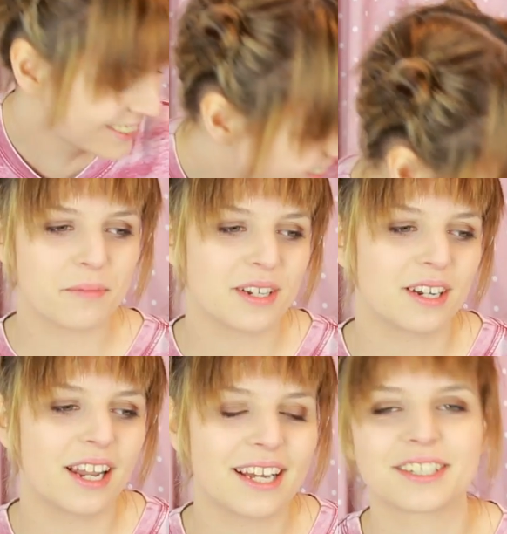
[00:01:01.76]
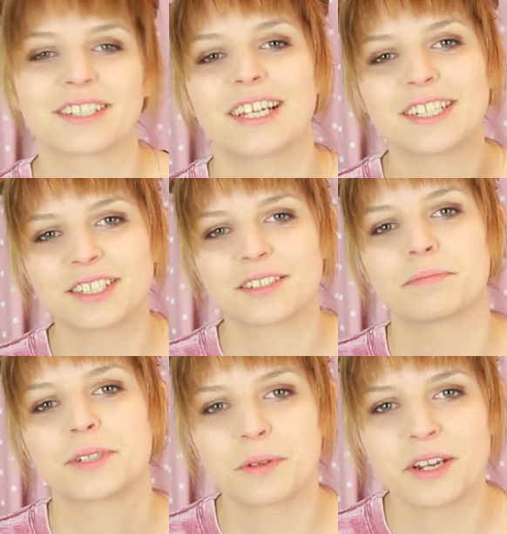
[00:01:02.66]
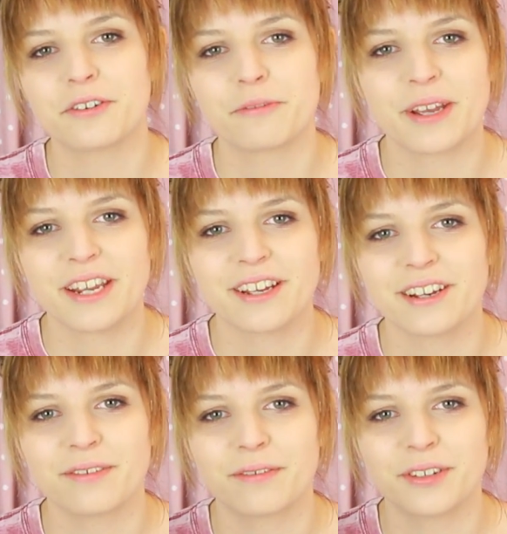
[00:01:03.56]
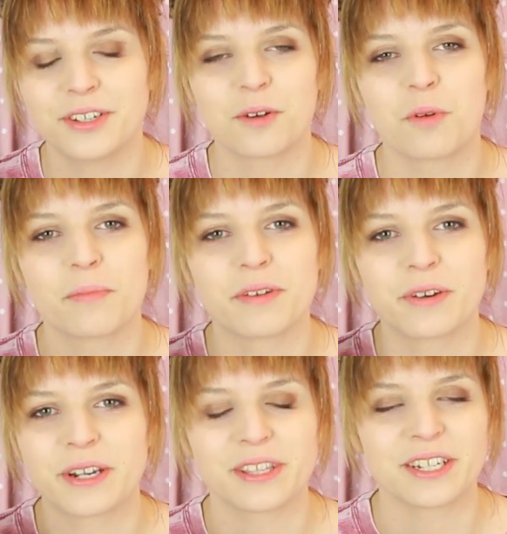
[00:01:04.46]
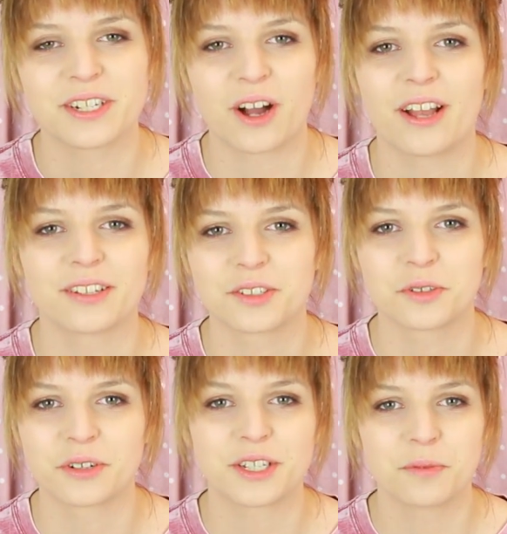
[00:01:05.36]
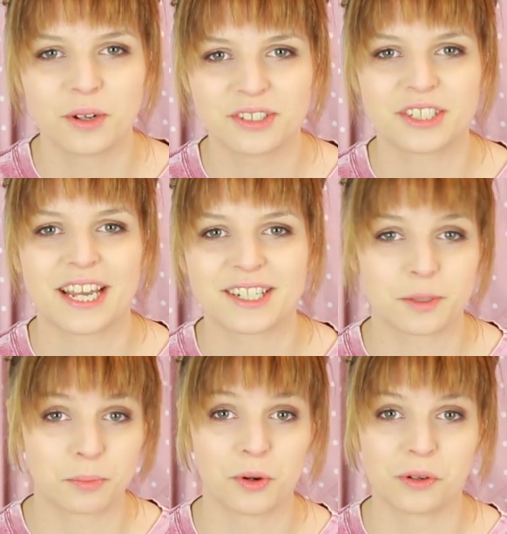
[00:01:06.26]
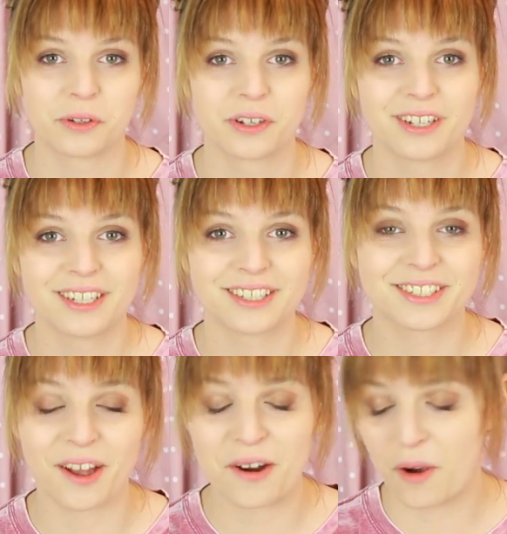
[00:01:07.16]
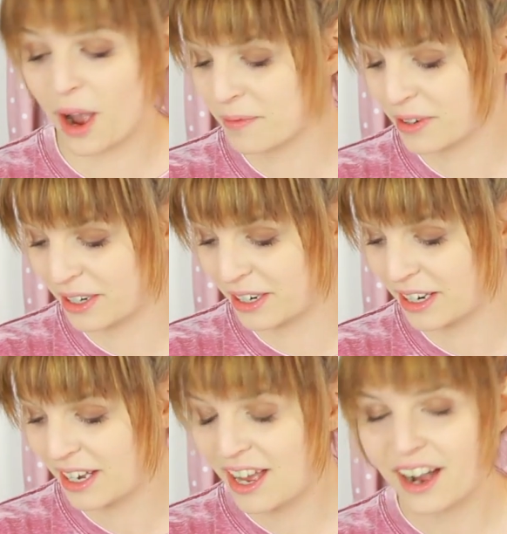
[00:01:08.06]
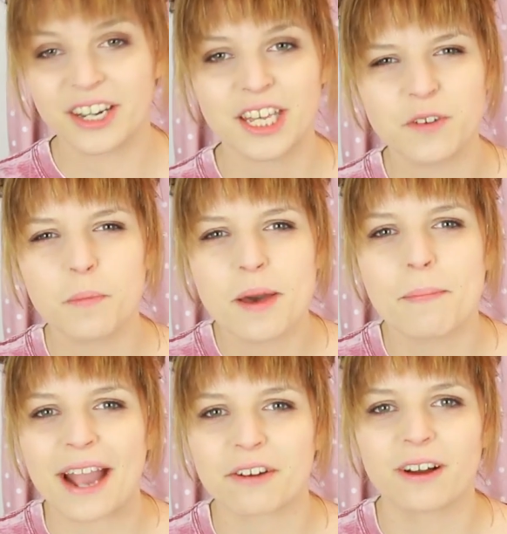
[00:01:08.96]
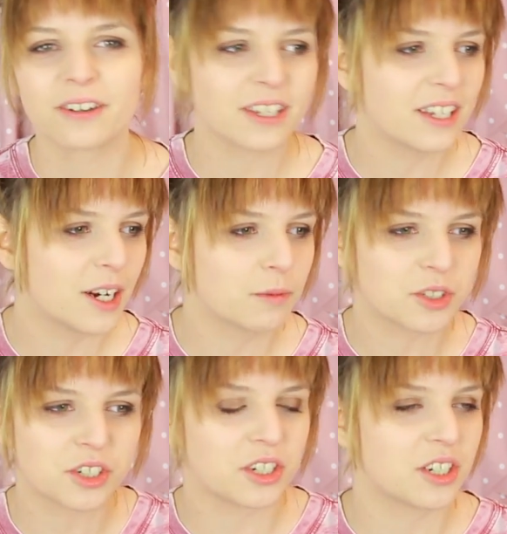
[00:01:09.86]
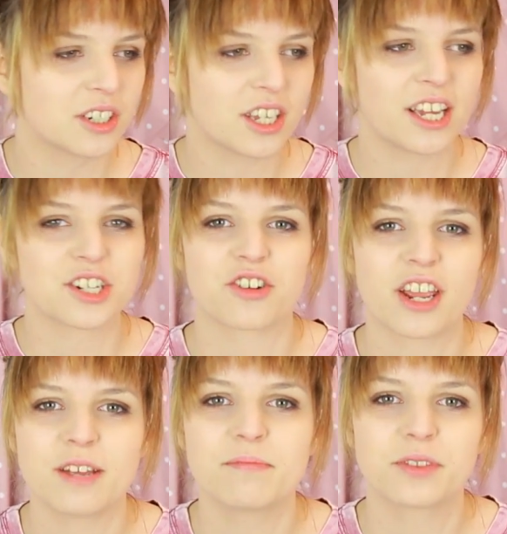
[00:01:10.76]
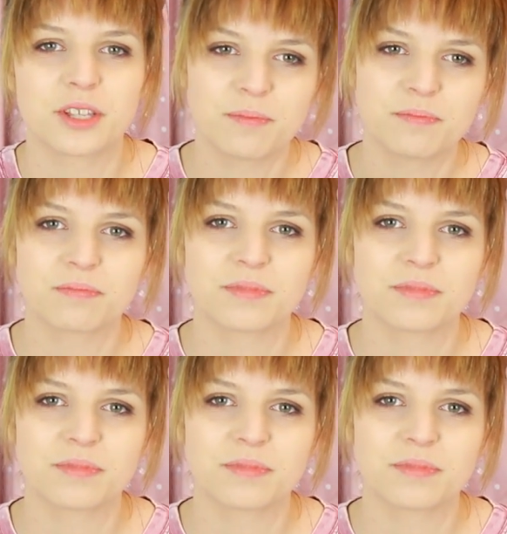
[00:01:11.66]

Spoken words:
But I mean, let's between you and me, you don't want me reading the entire story. You want to get to the porn. So I'm gonna give you a bit of background, and then I'm just gonna get straight in with the